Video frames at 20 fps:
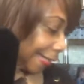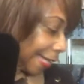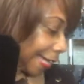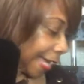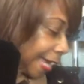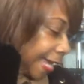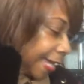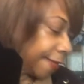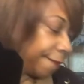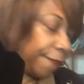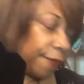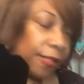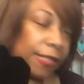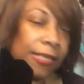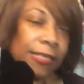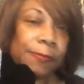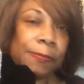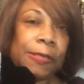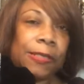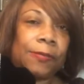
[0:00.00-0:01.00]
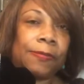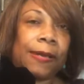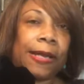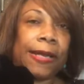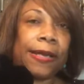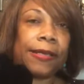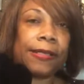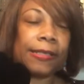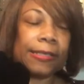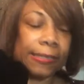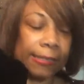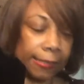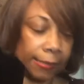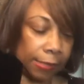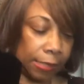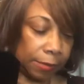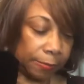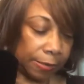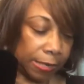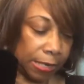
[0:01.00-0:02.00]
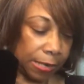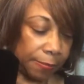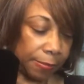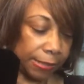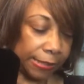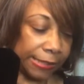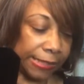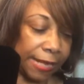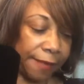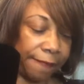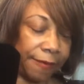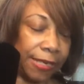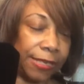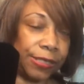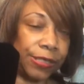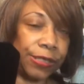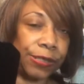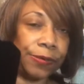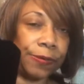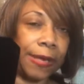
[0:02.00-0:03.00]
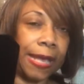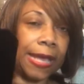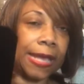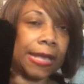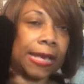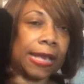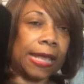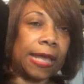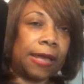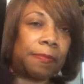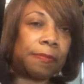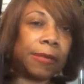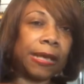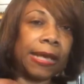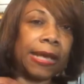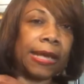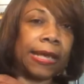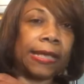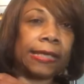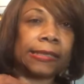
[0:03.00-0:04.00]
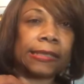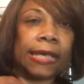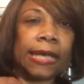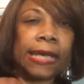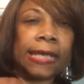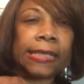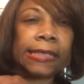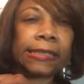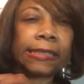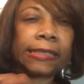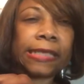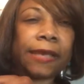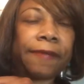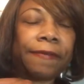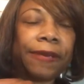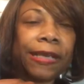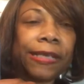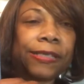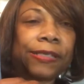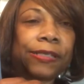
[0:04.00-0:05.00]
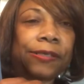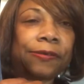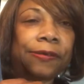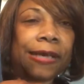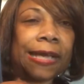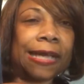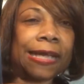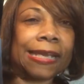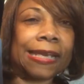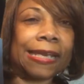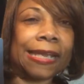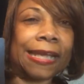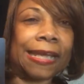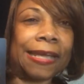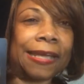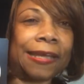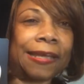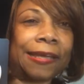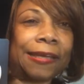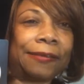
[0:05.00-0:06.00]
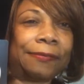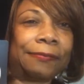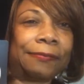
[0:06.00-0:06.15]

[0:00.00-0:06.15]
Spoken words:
And for this piece right here, this is going to be number 72 in glam, ladies. 72 in glam.